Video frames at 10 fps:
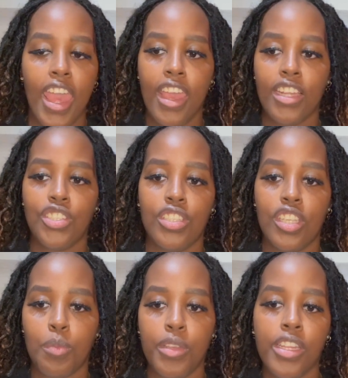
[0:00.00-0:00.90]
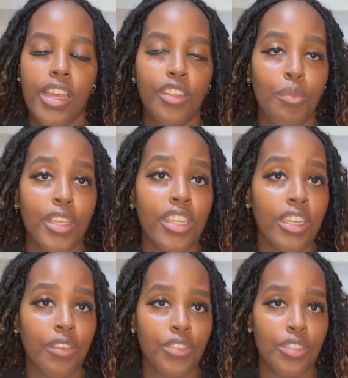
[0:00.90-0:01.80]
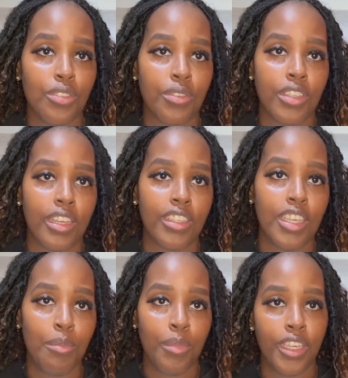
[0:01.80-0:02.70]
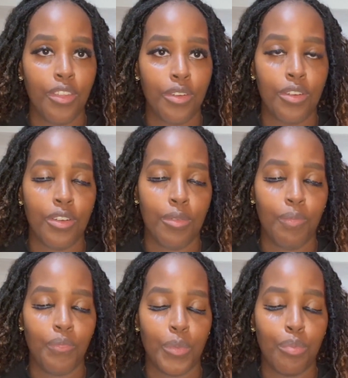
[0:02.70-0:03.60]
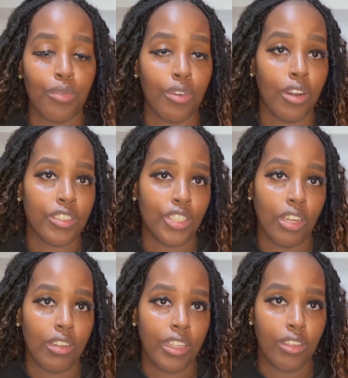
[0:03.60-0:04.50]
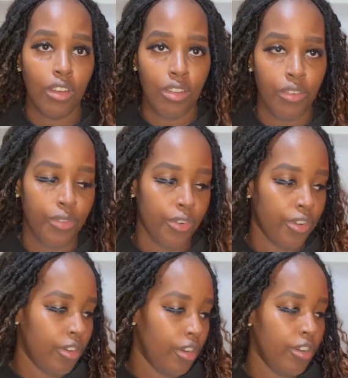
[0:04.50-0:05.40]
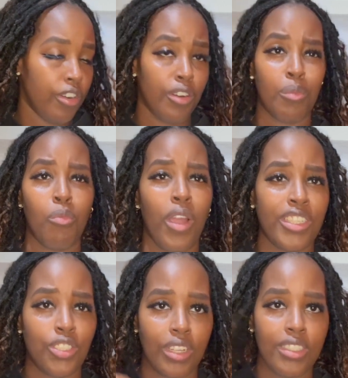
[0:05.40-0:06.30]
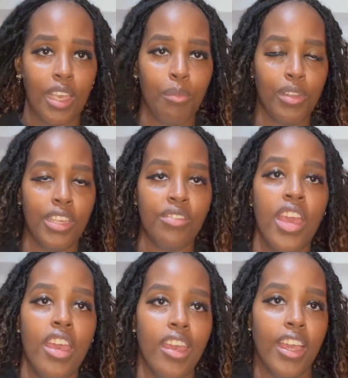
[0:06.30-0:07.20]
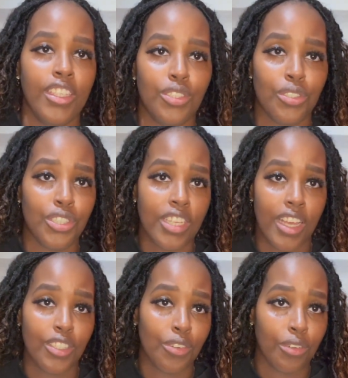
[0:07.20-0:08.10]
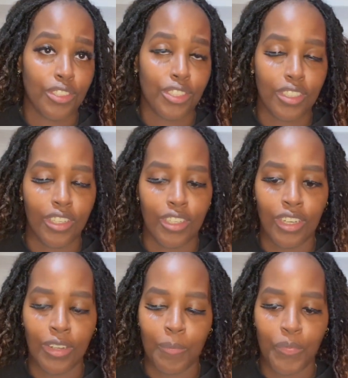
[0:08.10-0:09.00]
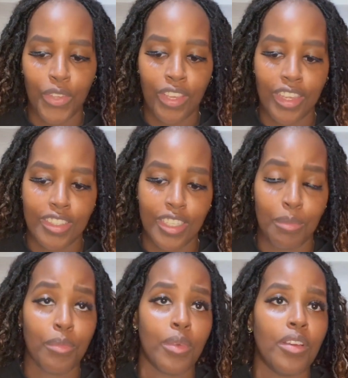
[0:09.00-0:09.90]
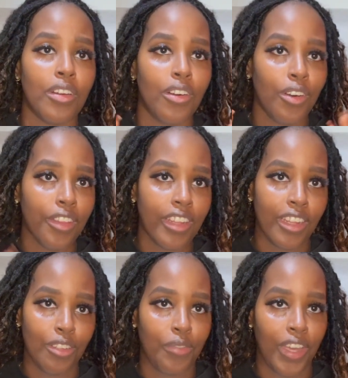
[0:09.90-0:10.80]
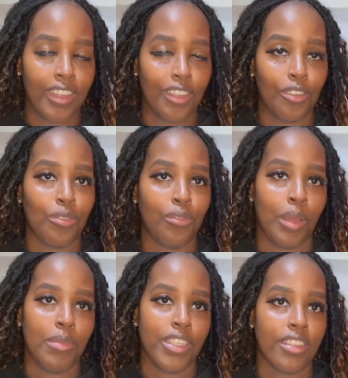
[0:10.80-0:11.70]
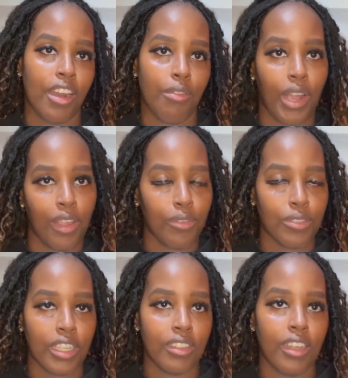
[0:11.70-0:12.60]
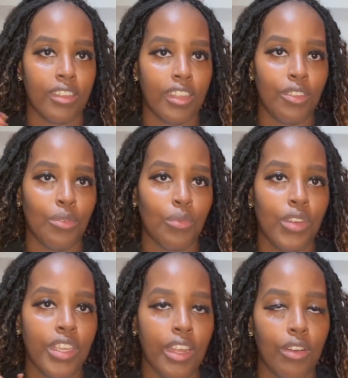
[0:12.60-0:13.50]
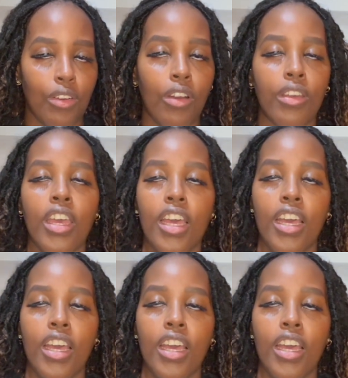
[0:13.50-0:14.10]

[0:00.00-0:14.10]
And she's explaining at the beginning of the story that he made her pour hot chocolate all over her white dress, I believe. And so she has a grudge against him, other than the fact that the two families are rivals and that they don't really get along.